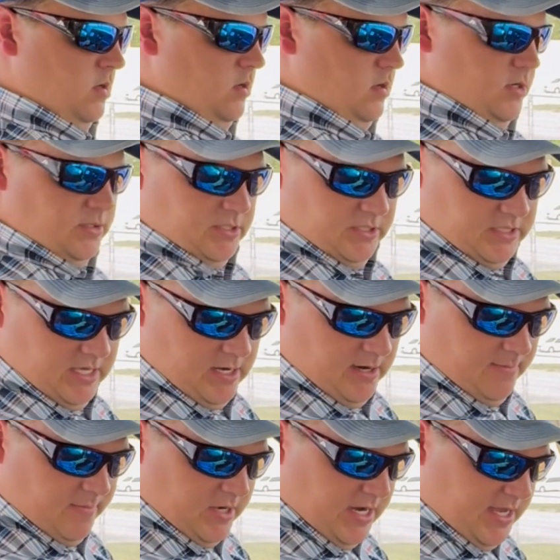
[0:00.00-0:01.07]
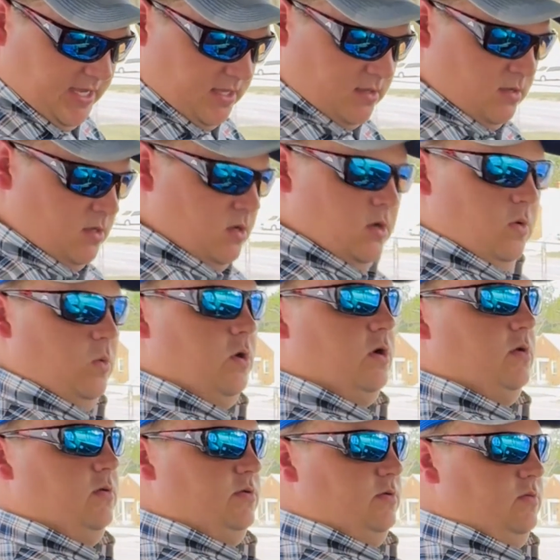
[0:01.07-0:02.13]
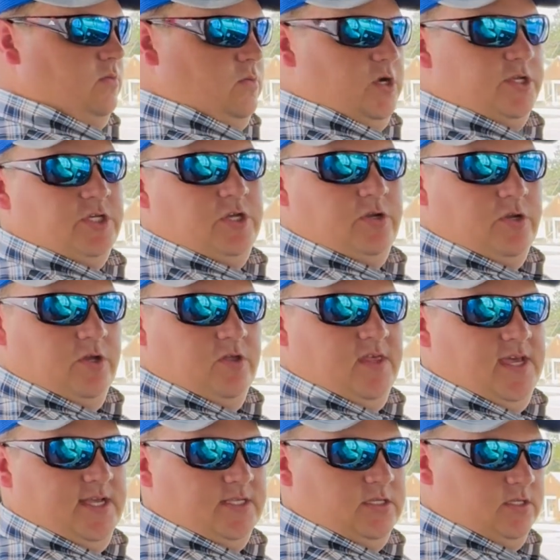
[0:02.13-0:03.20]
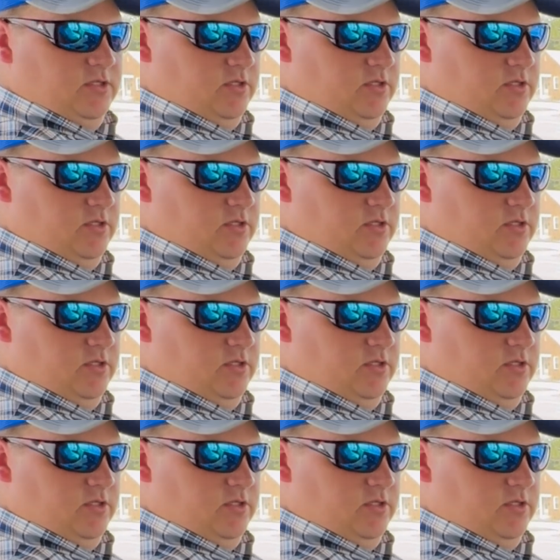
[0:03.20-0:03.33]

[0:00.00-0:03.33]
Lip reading: Going to set our brake. Once you do this,